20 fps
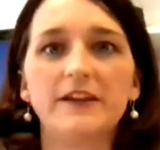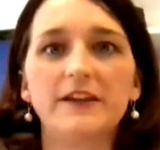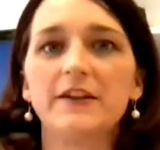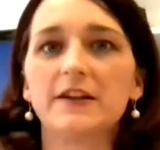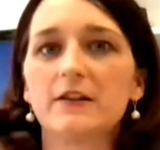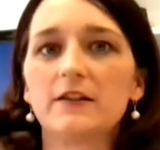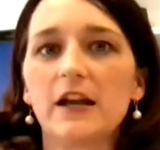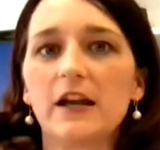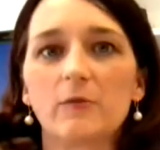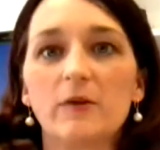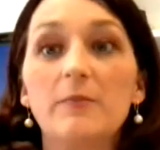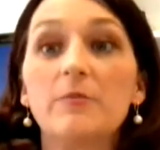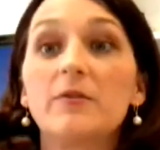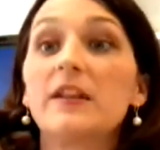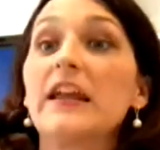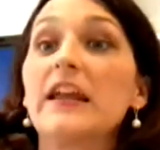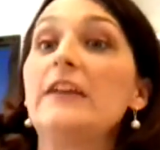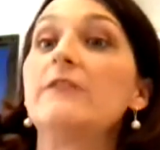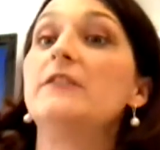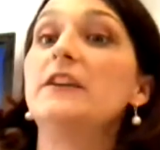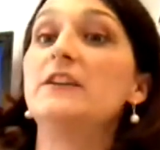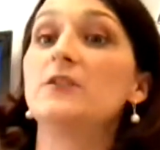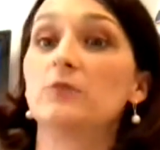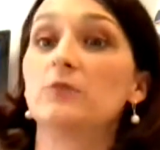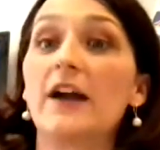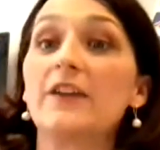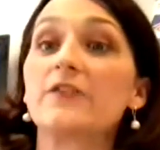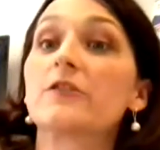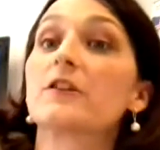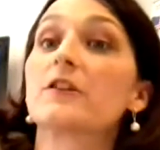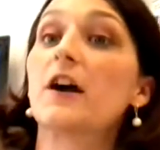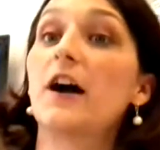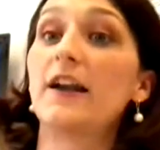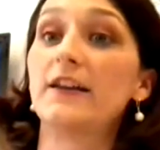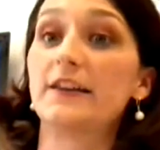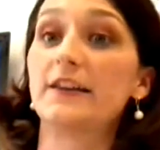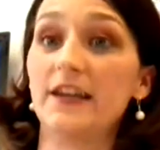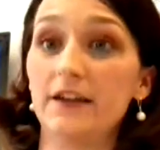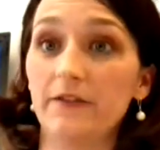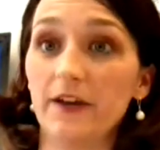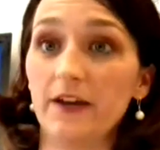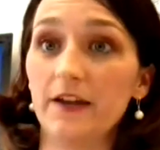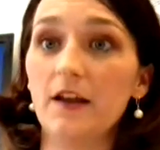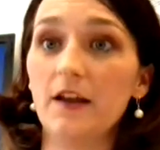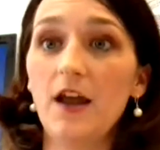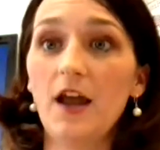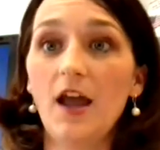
declare we believe these rights are God-given,